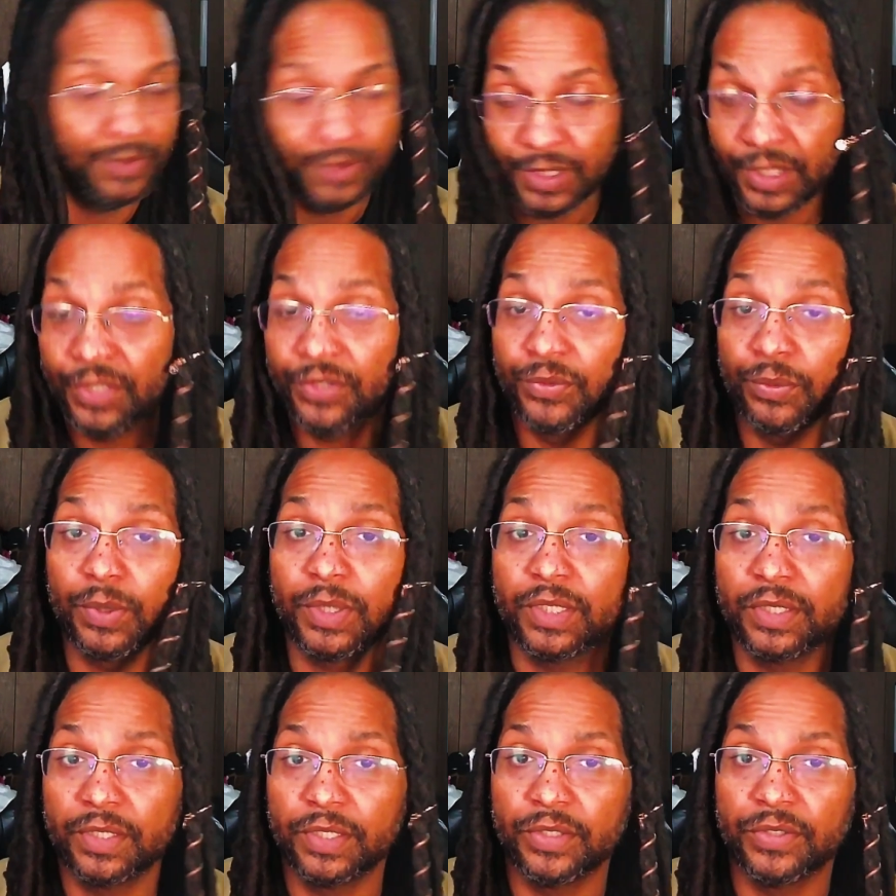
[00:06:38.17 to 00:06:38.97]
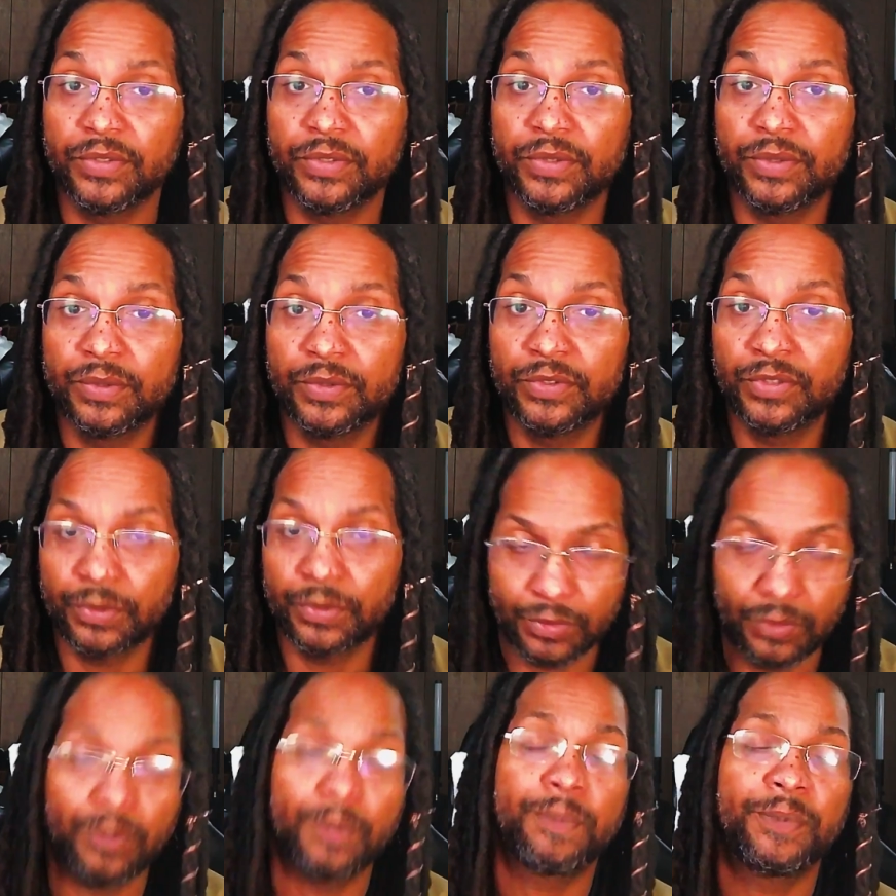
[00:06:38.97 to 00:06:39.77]
is what it is.
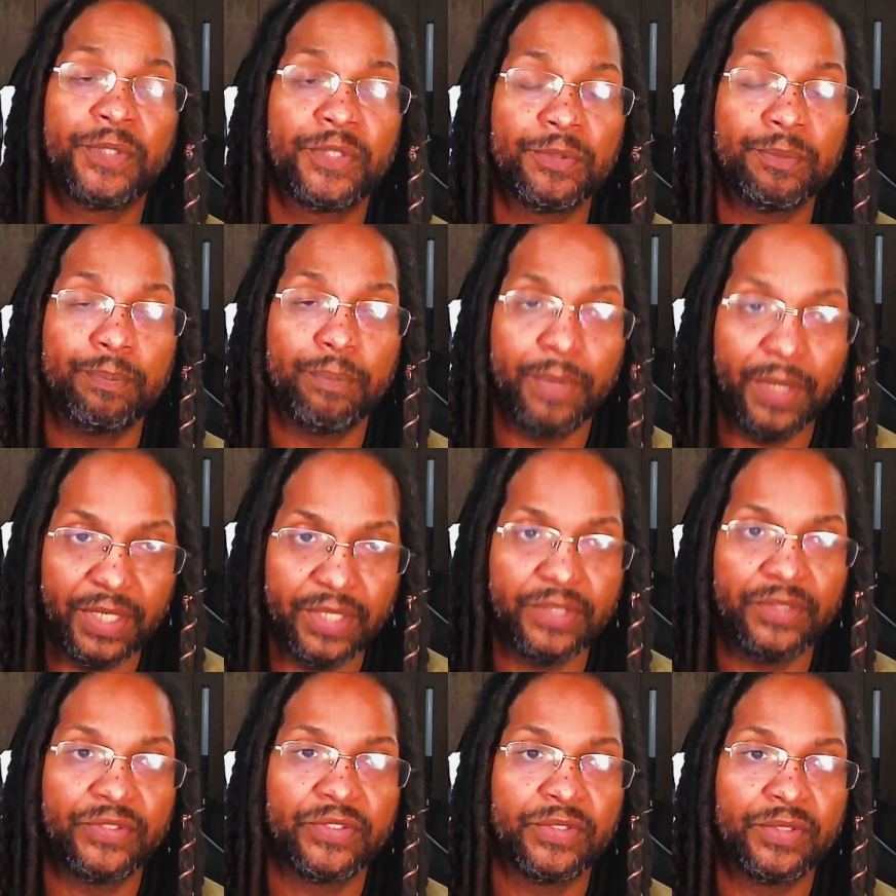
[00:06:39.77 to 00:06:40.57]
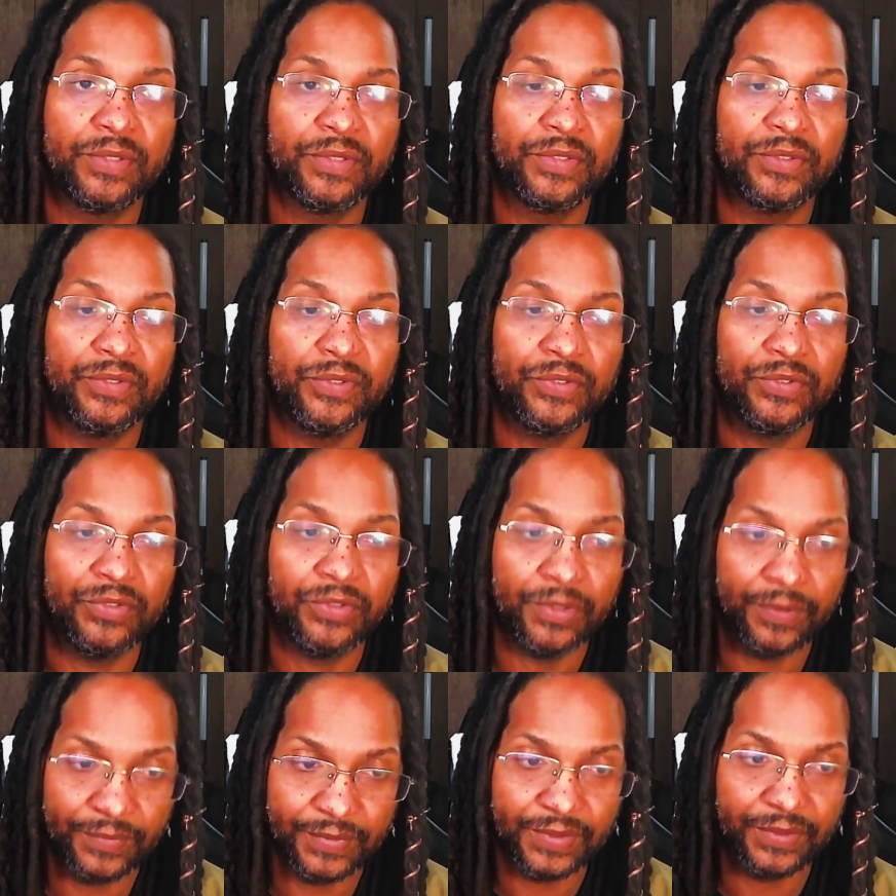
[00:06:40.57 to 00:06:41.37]
Subscription based
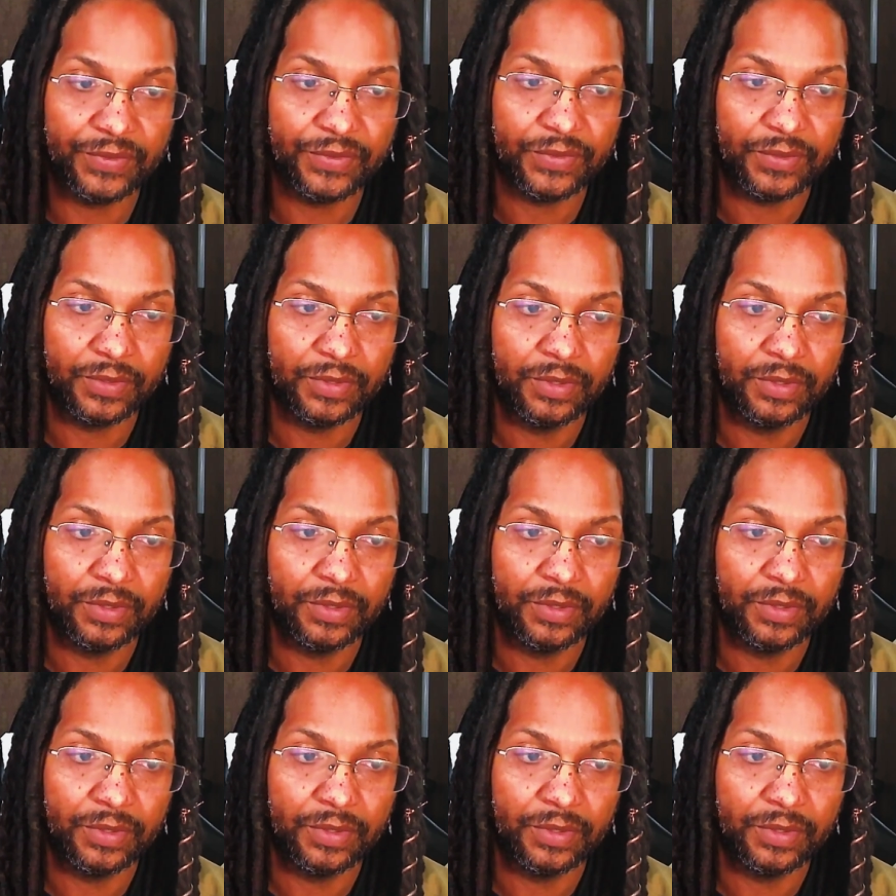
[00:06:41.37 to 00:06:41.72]
service.